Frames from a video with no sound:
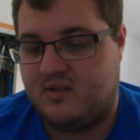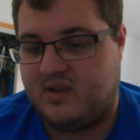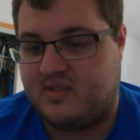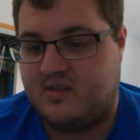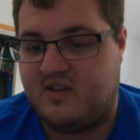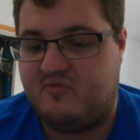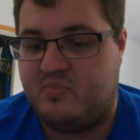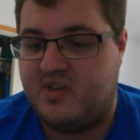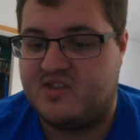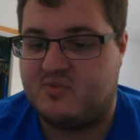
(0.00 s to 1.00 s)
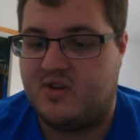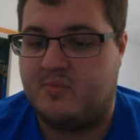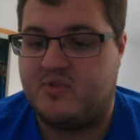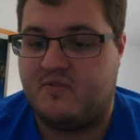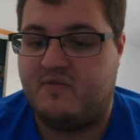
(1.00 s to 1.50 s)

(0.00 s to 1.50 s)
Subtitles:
like, the FPS went up to